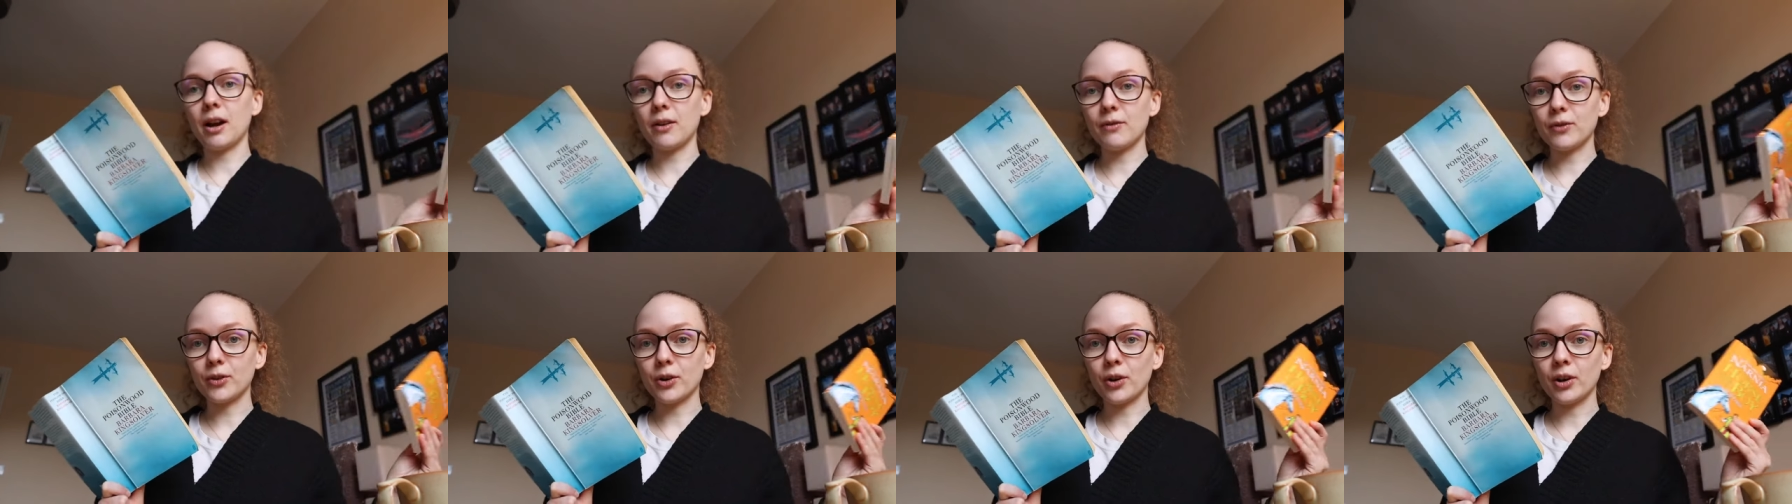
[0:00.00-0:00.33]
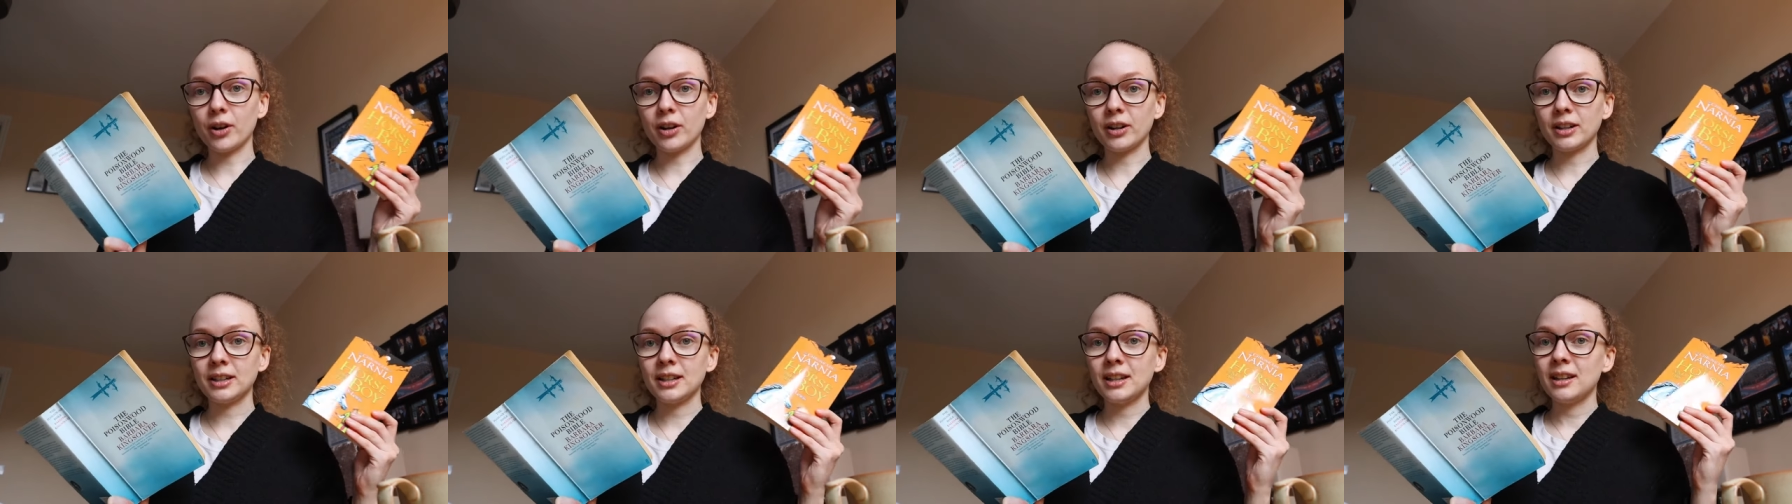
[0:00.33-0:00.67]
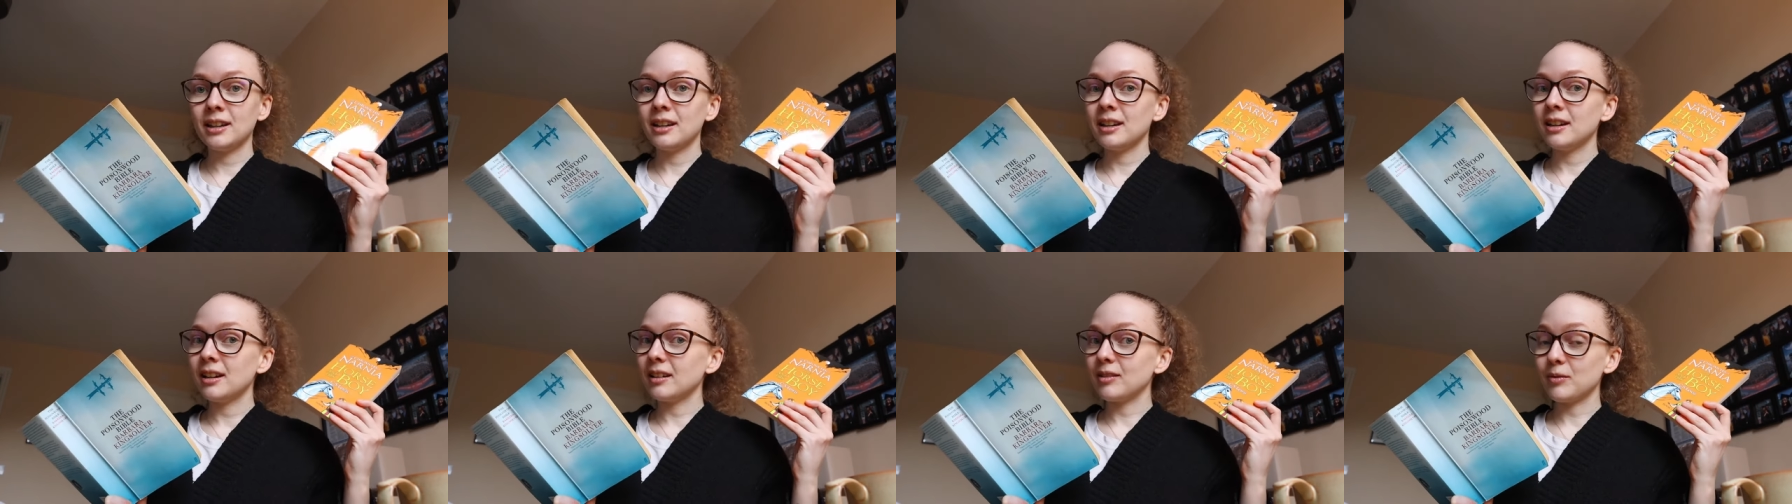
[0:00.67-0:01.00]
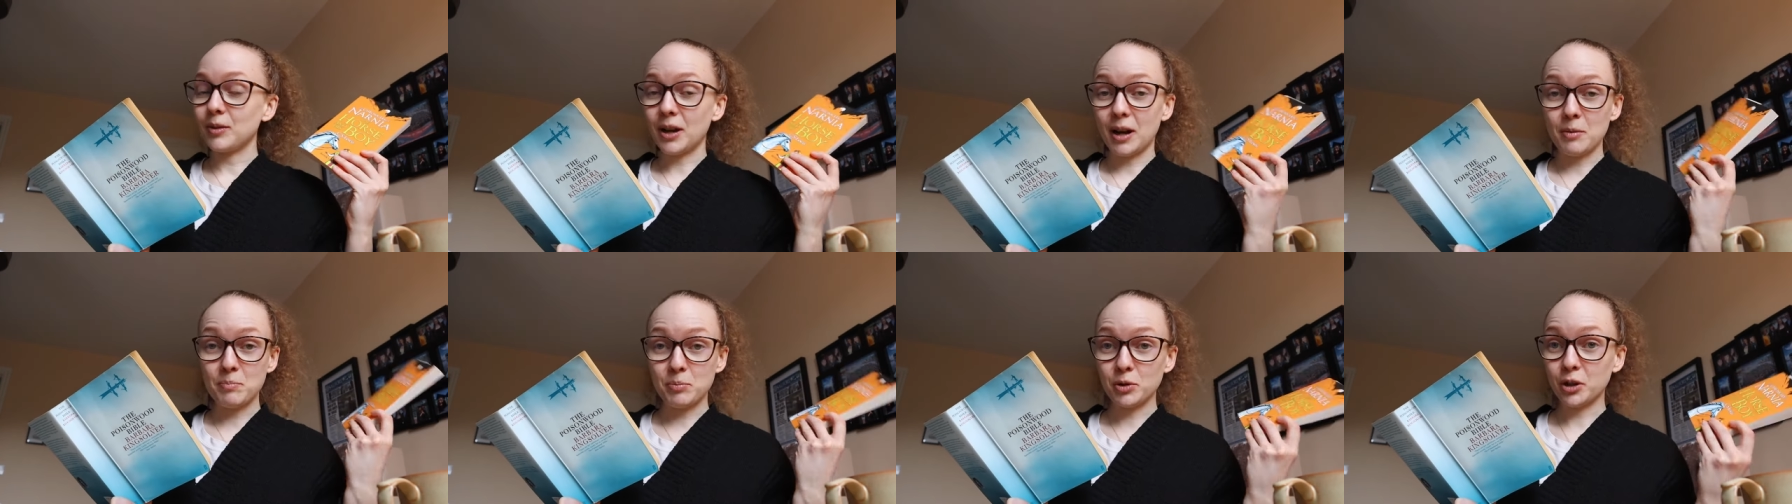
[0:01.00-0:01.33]
I've got
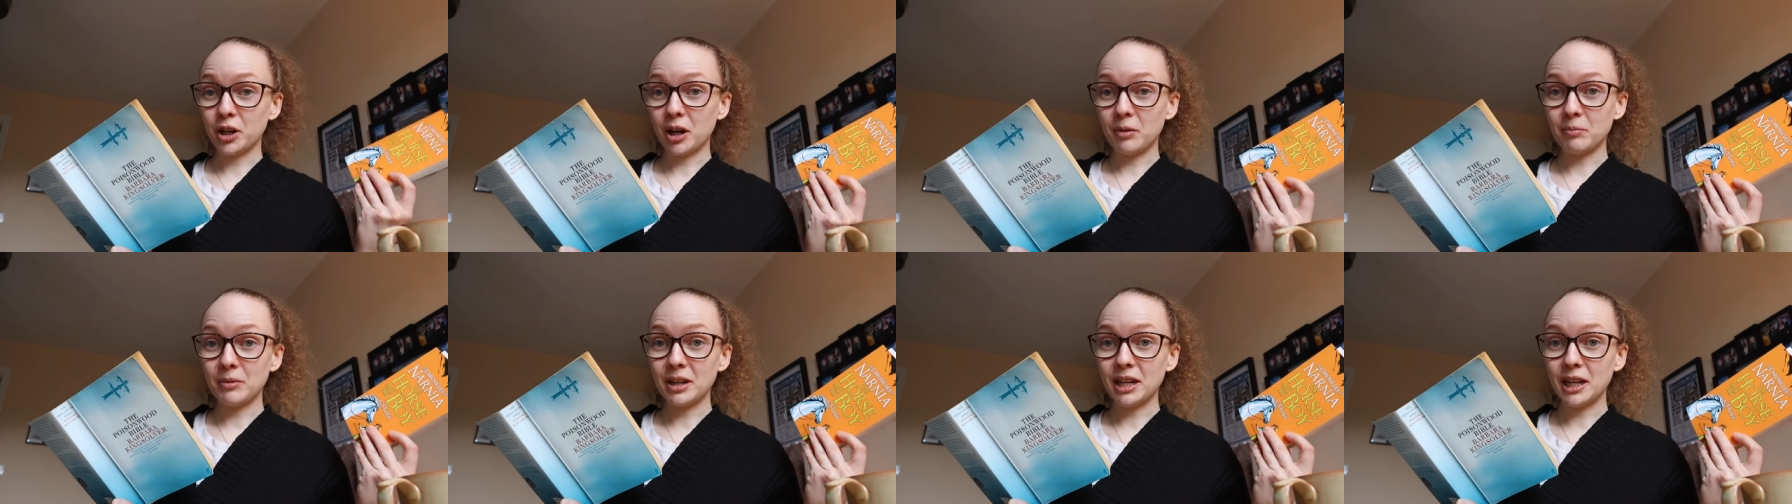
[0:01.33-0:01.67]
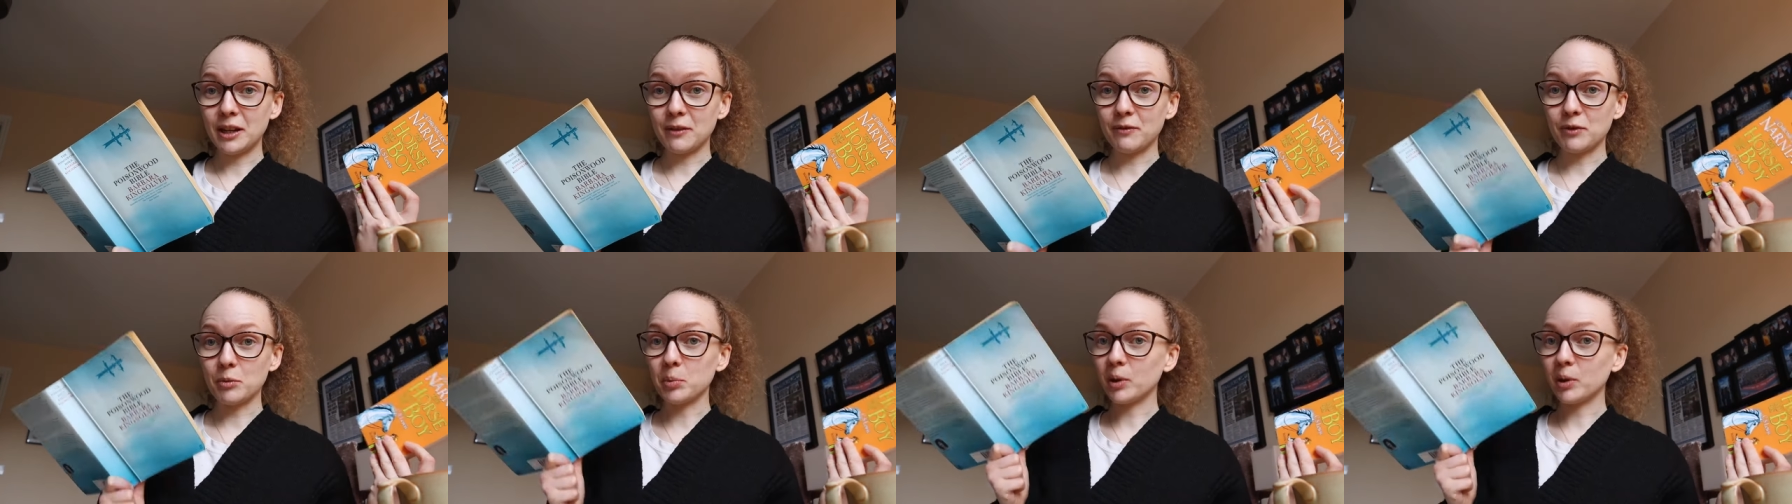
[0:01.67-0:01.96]
a book I'm reading for